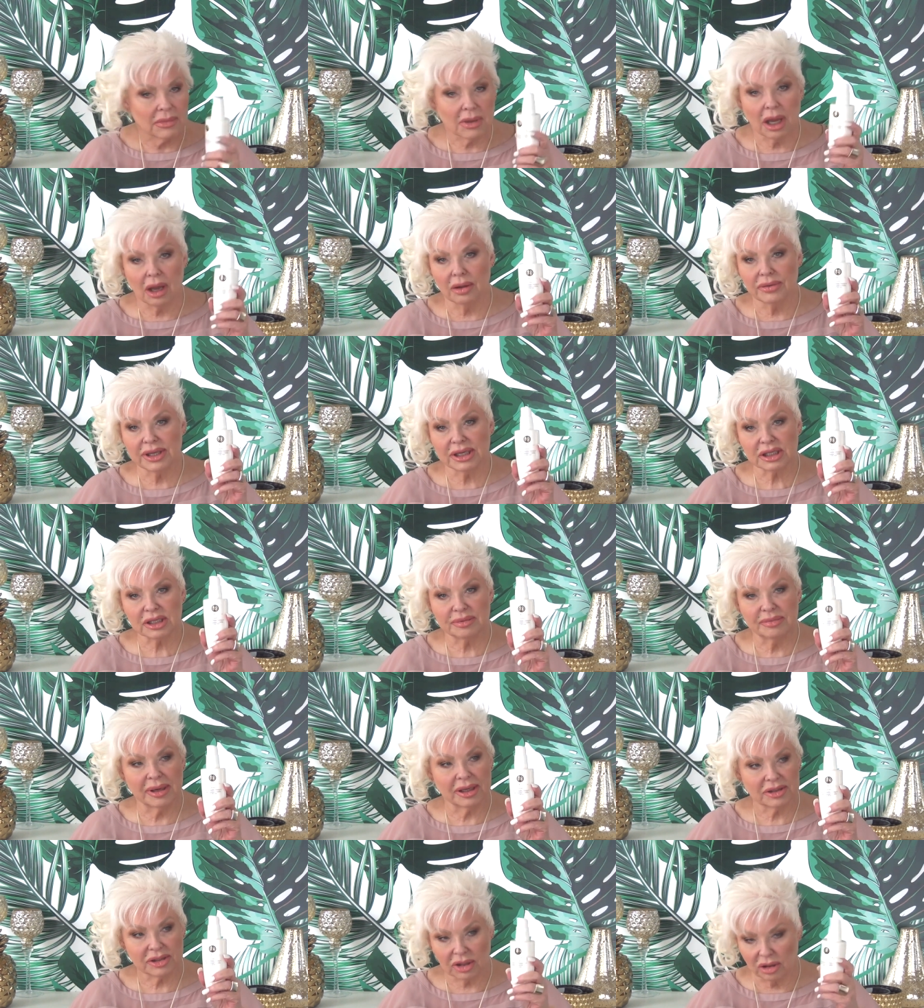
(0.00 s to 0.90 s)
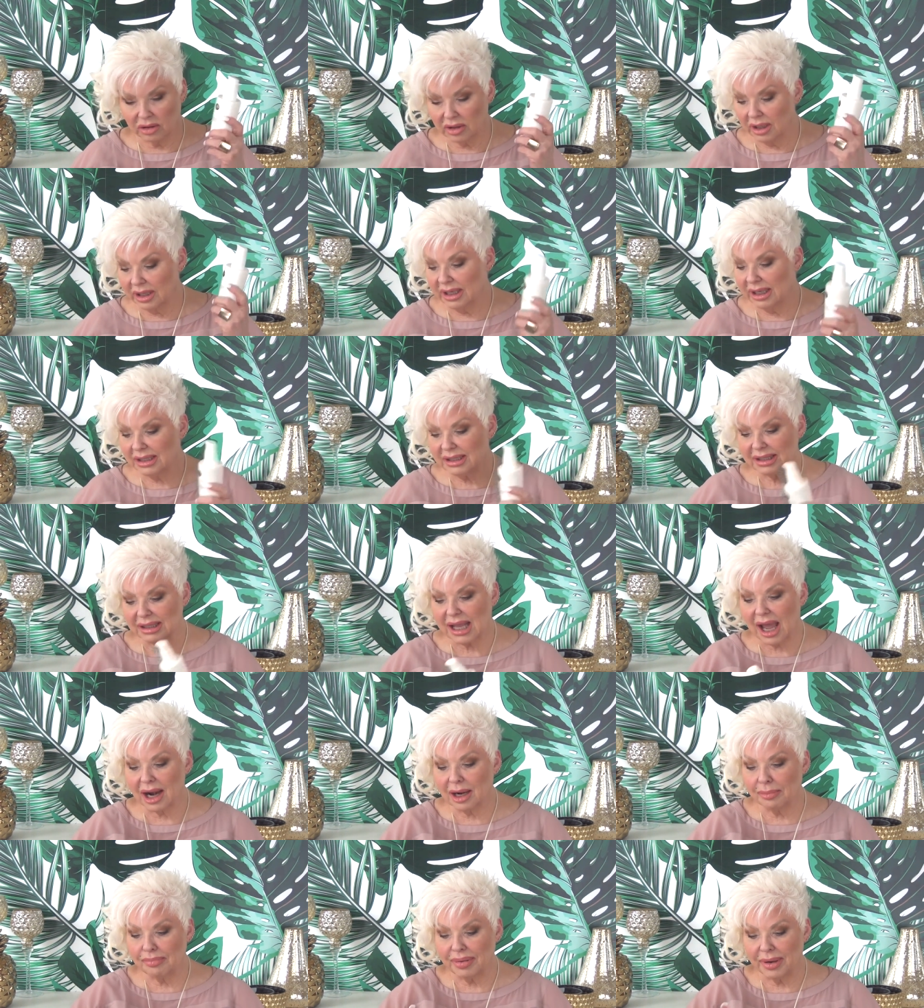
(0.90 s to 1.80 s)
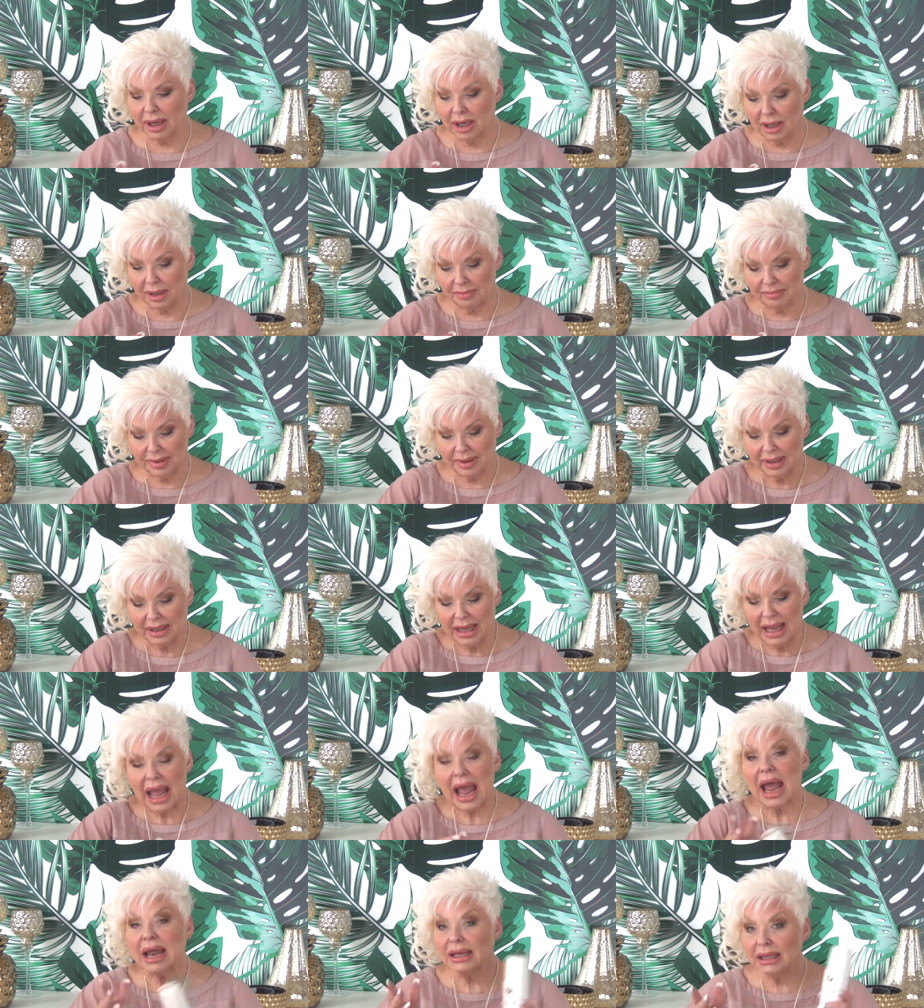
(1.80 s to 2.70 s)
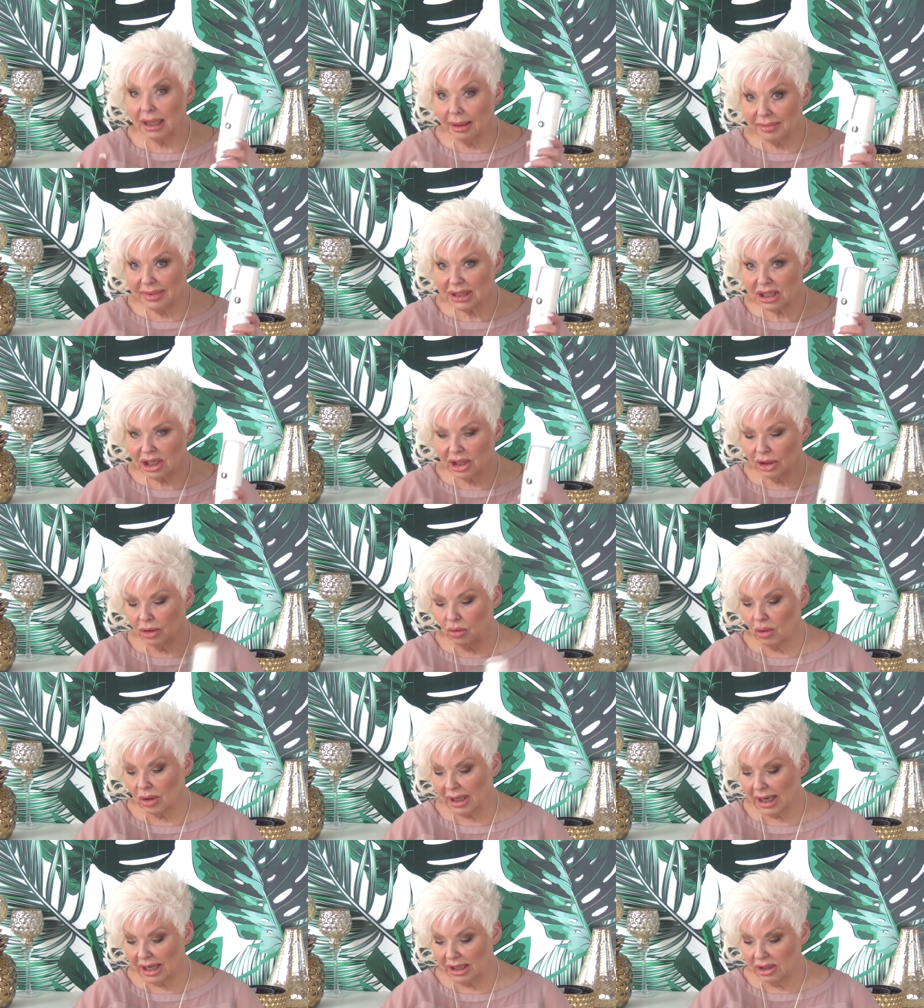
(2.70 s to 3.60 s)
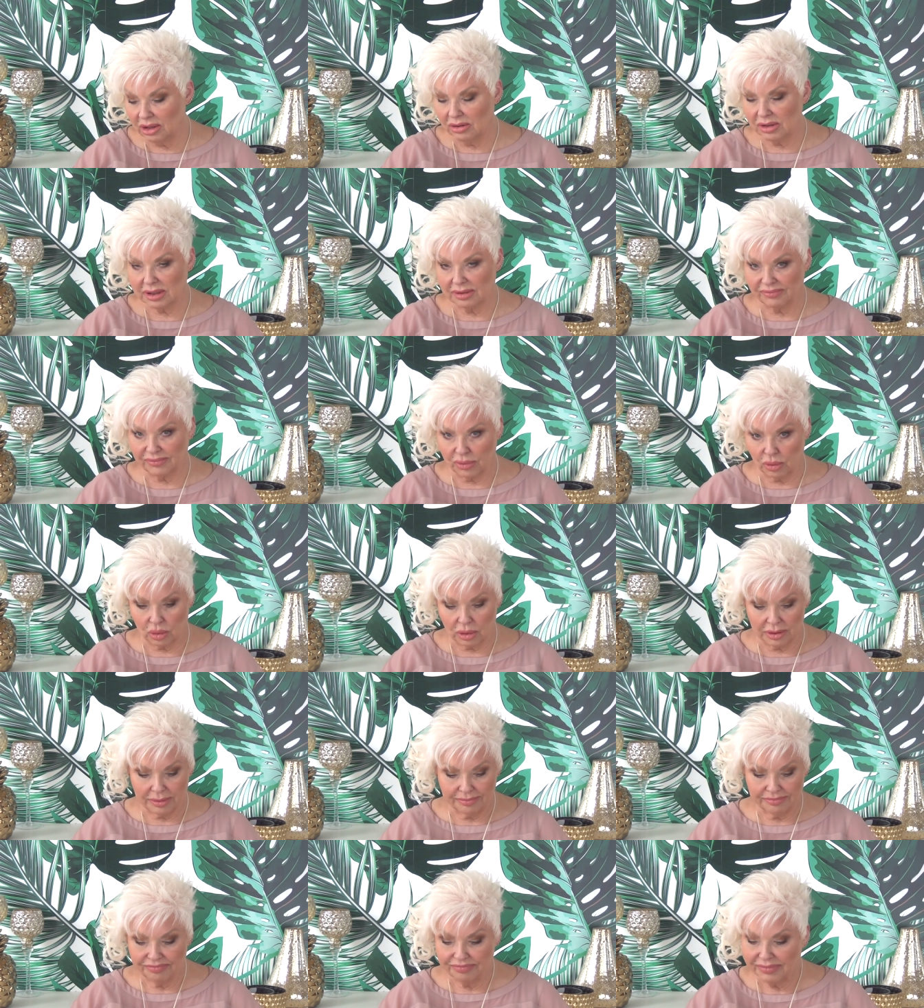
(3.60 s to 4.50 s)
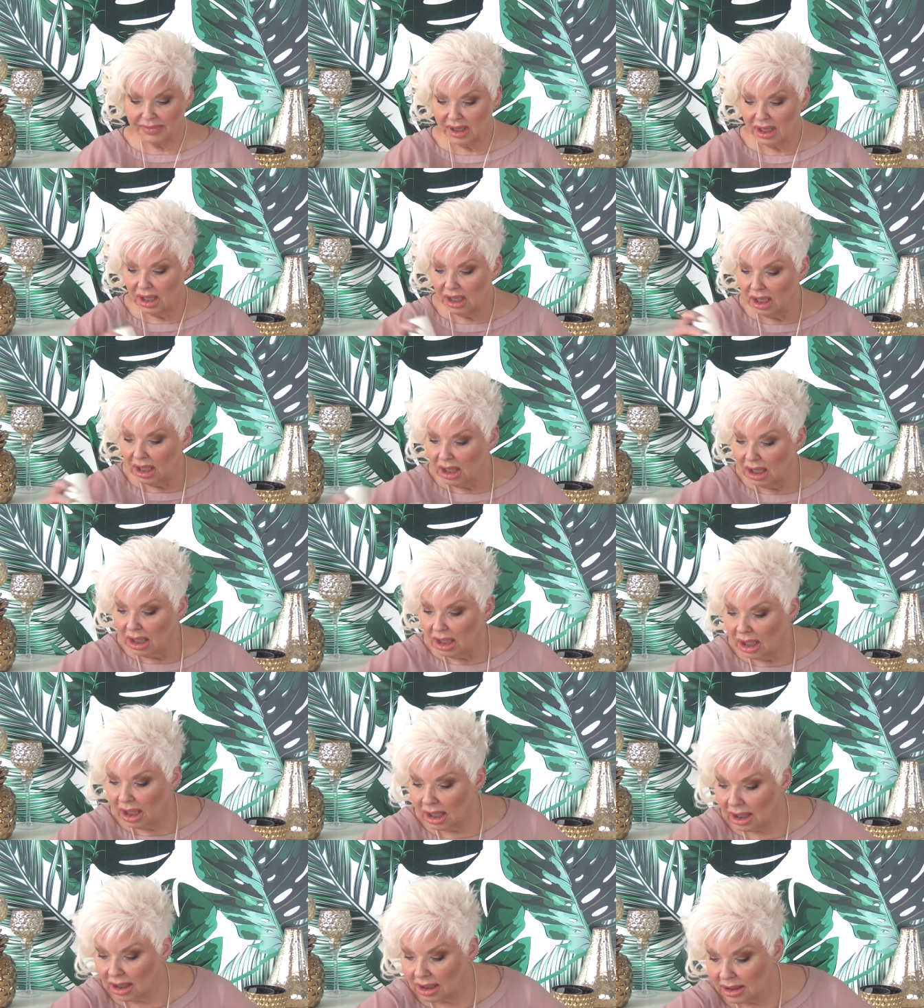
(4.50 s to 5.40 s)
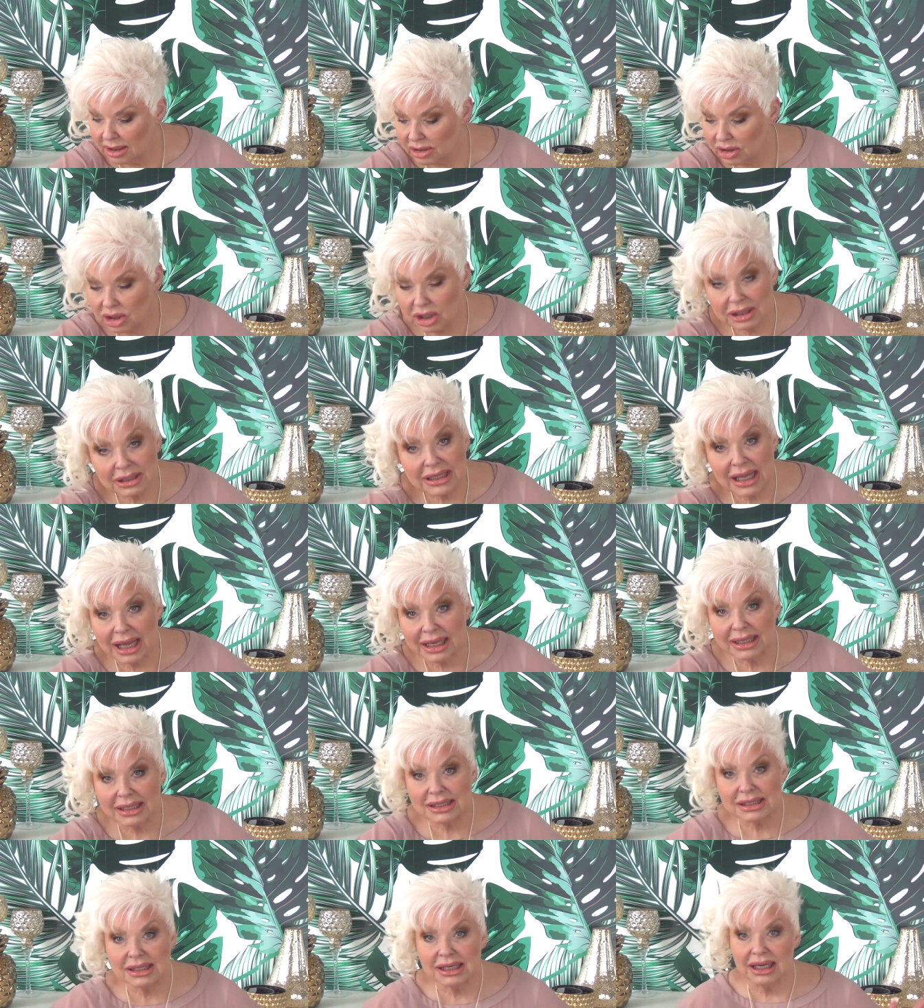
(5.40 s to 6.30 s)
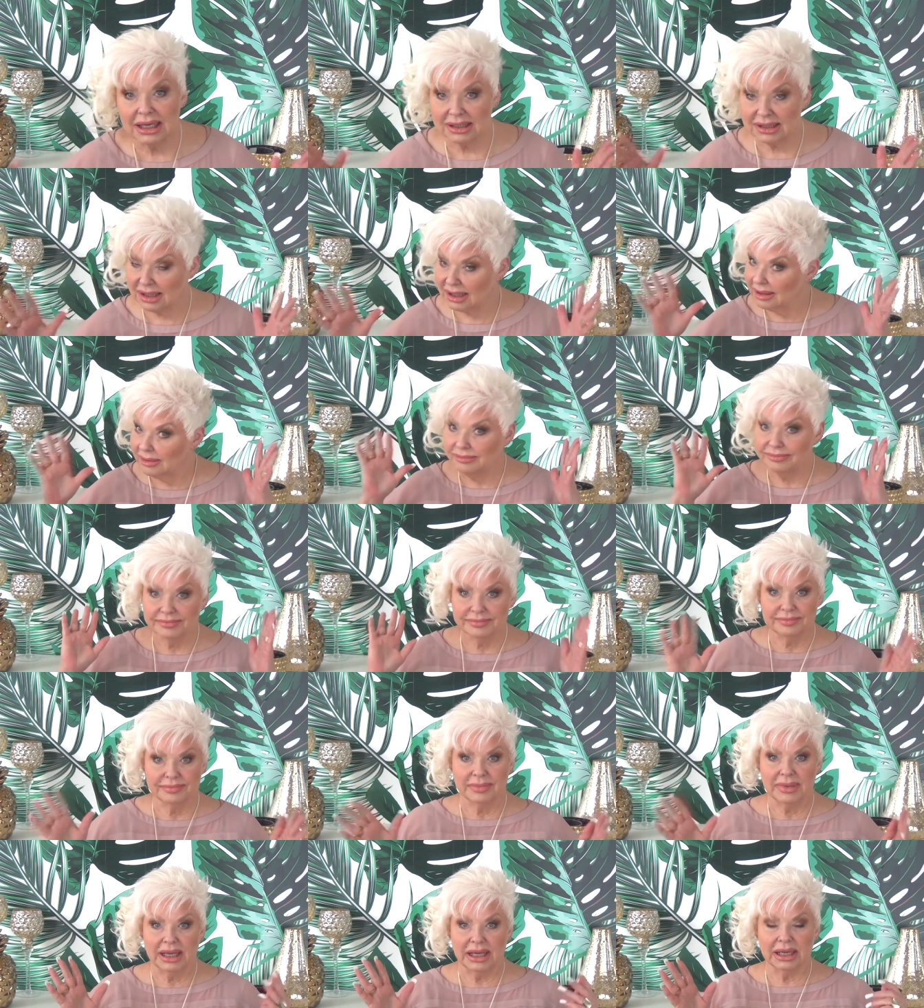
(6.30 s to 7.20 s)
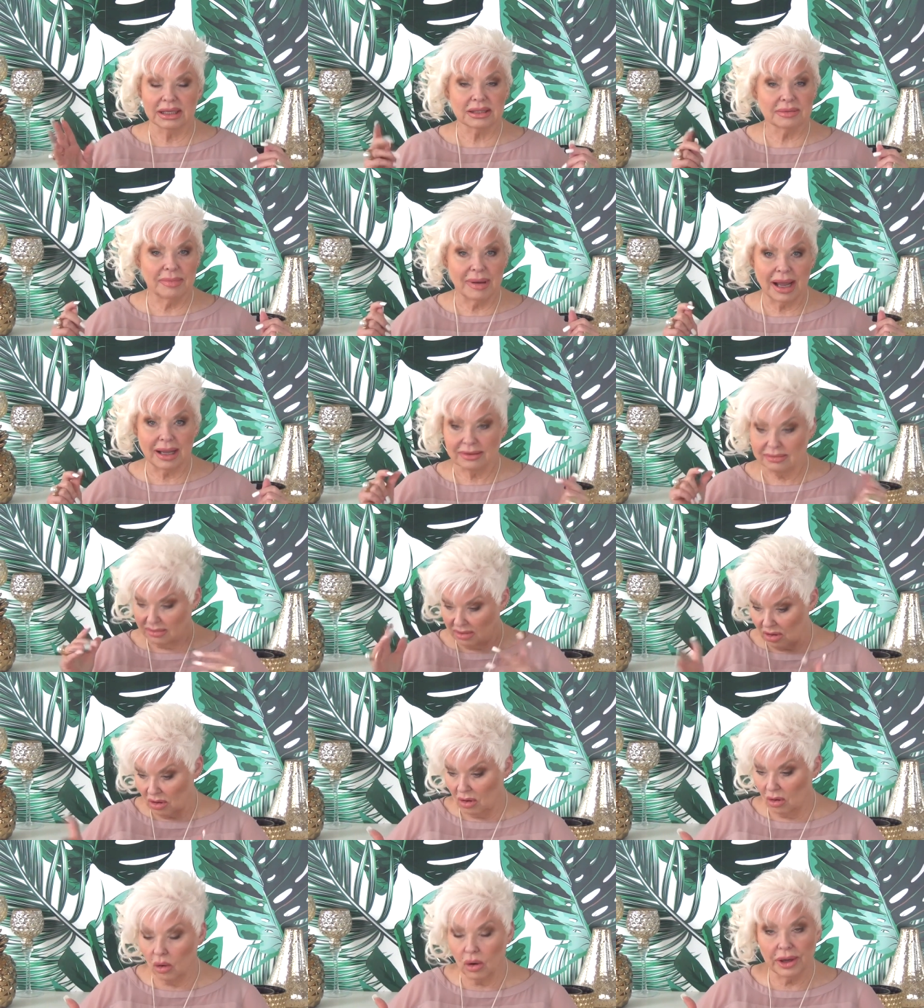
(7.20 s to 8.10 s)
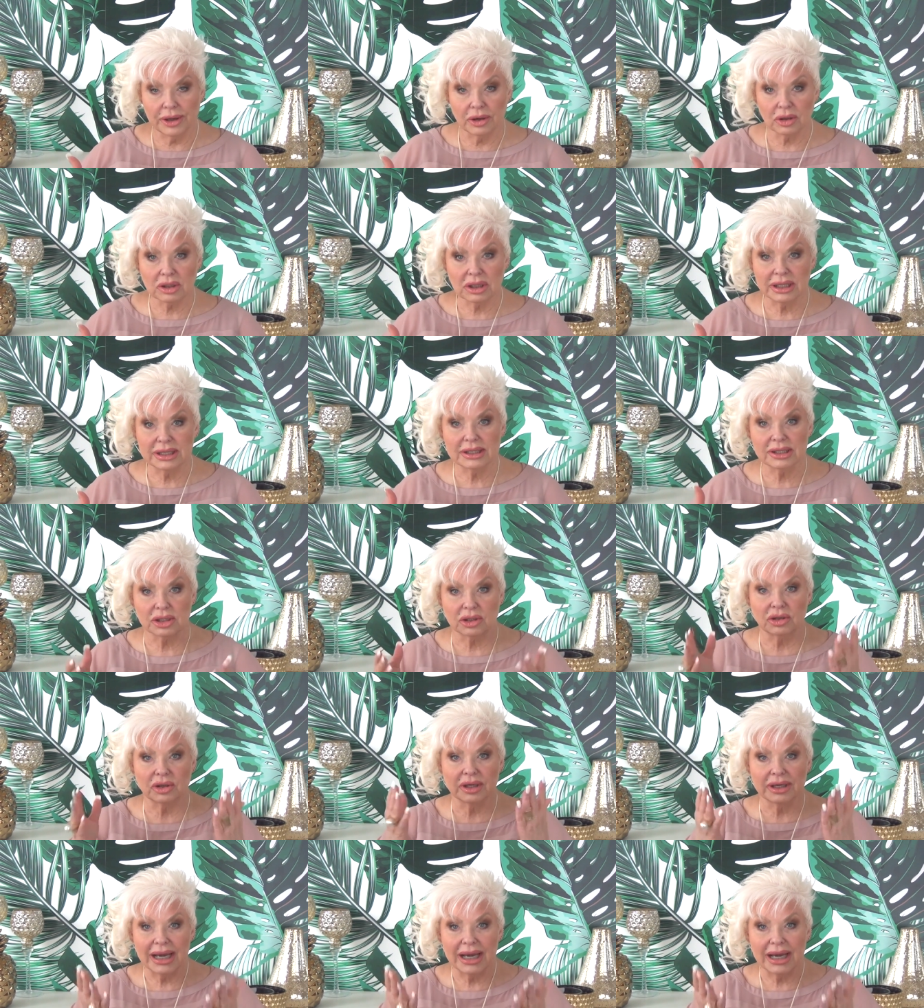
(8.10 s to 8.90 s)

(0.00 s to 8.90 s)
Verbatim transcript: Oh, this smells so good, and it's got a pump, and let me tell you what I use it for. Just like it says, it's my oil cleanser.